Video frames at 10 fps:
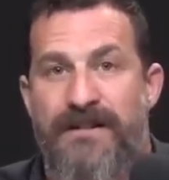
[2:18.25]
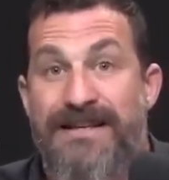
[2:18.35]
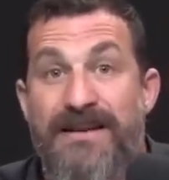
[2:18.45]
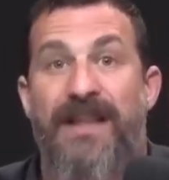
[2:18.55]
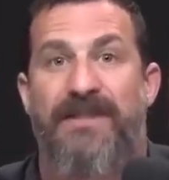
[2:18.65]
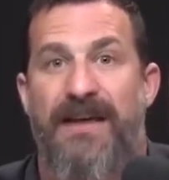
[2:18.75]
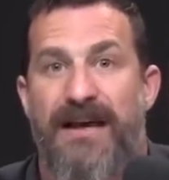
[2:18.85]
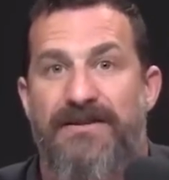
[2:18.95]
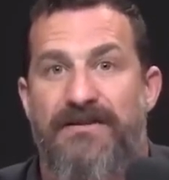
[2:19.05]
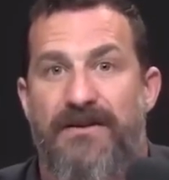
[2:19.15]
that's not the
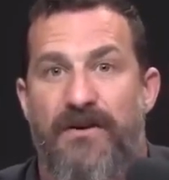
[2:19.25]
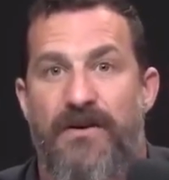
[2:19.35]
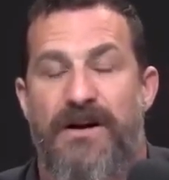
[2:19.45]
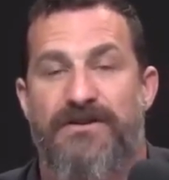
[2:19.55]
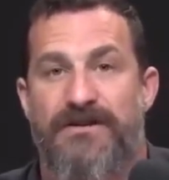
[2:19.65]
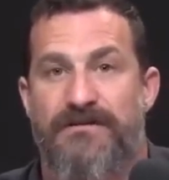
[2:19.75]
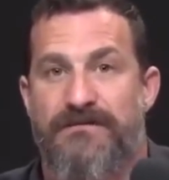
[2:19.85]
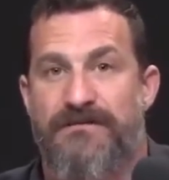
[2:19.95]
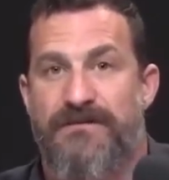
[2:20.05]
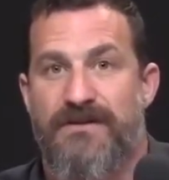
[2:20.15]
case, or else
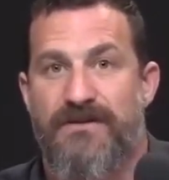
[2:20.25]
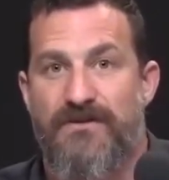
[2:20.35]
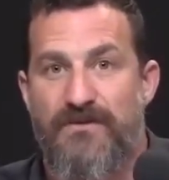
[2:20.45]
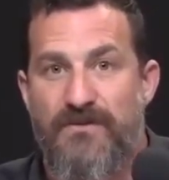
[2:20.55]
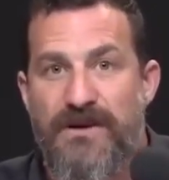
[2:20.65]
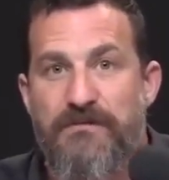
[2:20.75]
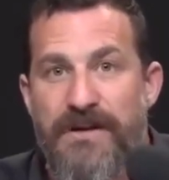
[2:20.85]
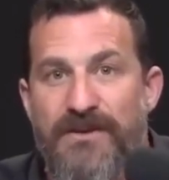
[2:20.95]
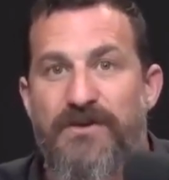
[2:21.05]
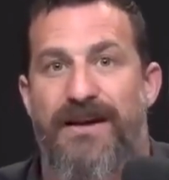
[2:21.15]
you wouldn't
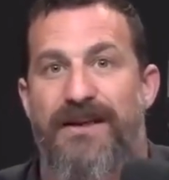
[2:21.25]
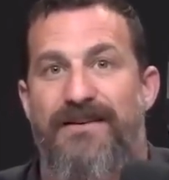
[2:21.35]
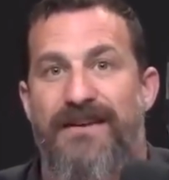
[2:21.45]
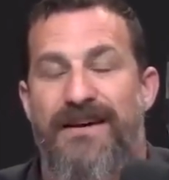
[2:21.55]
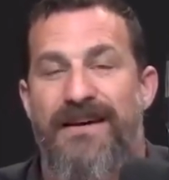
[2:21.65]
be doing it.